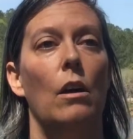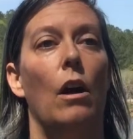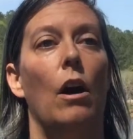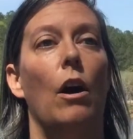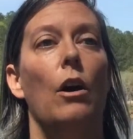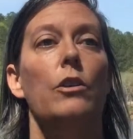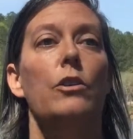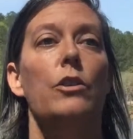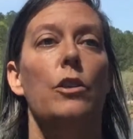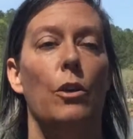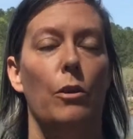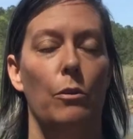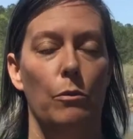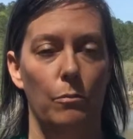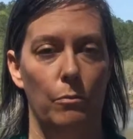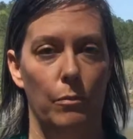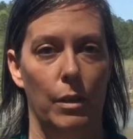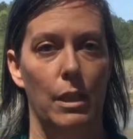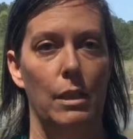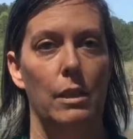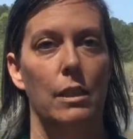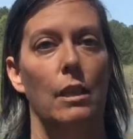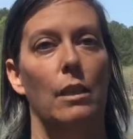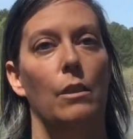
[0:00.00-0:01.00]
Also,
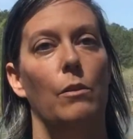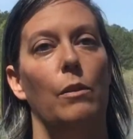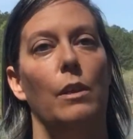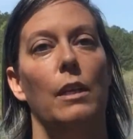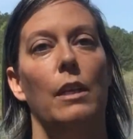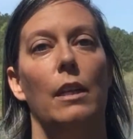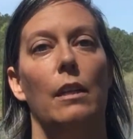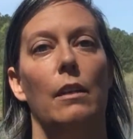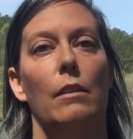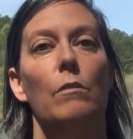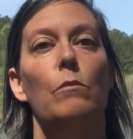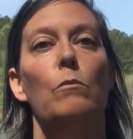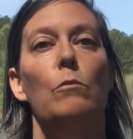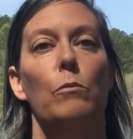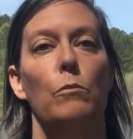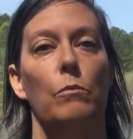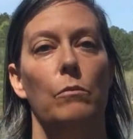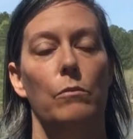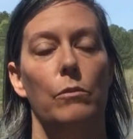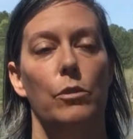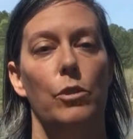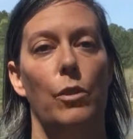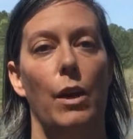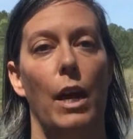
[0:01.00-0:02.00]
continuing to
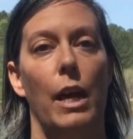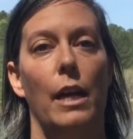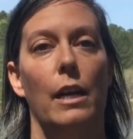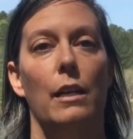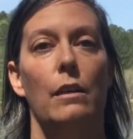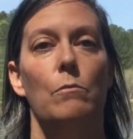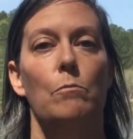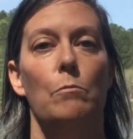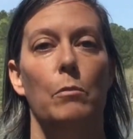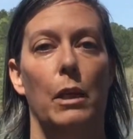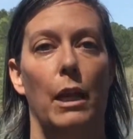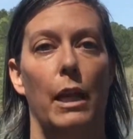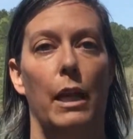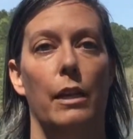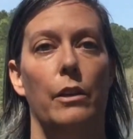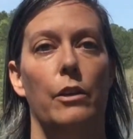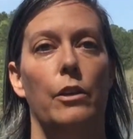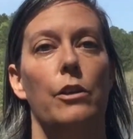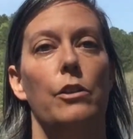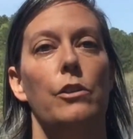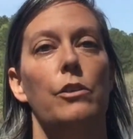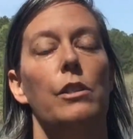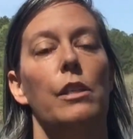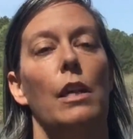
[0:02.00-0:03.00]
train
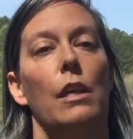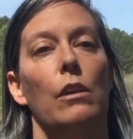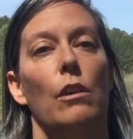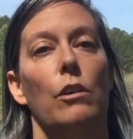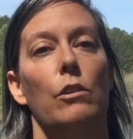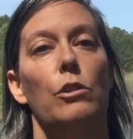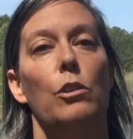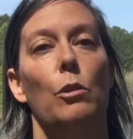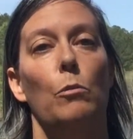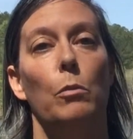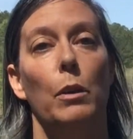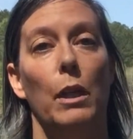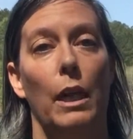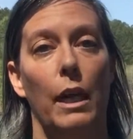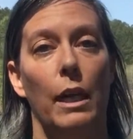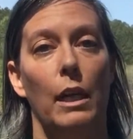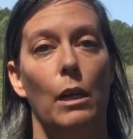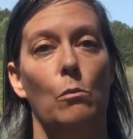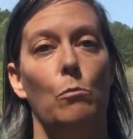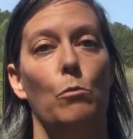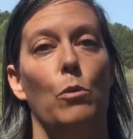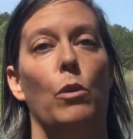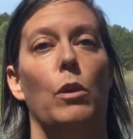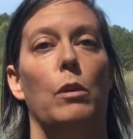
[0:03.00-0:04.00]
planners and also
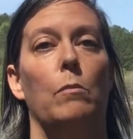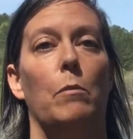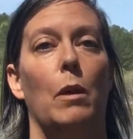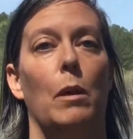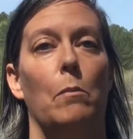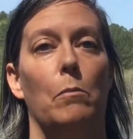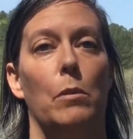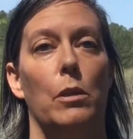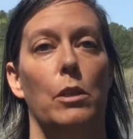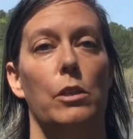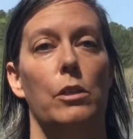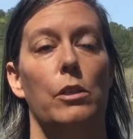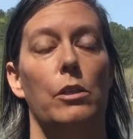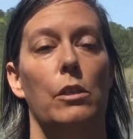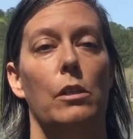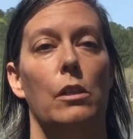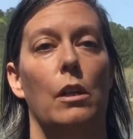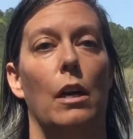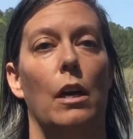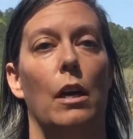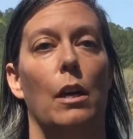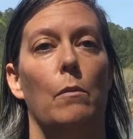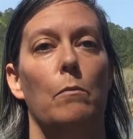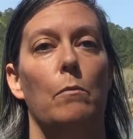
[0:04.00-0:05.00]
planning board members
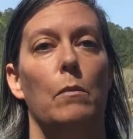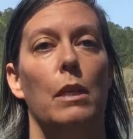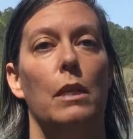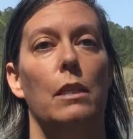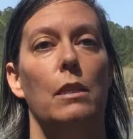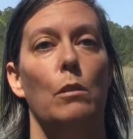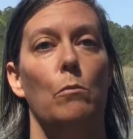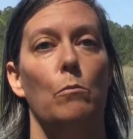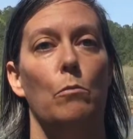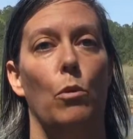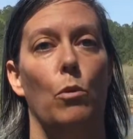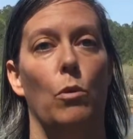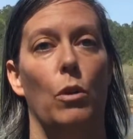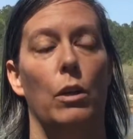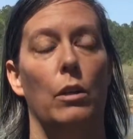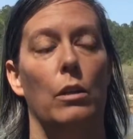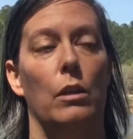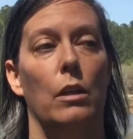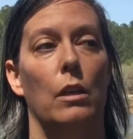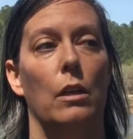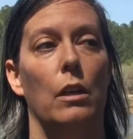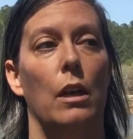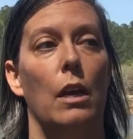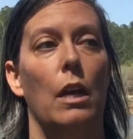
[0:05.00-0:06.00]
is
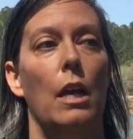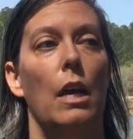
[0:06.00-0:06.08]
important.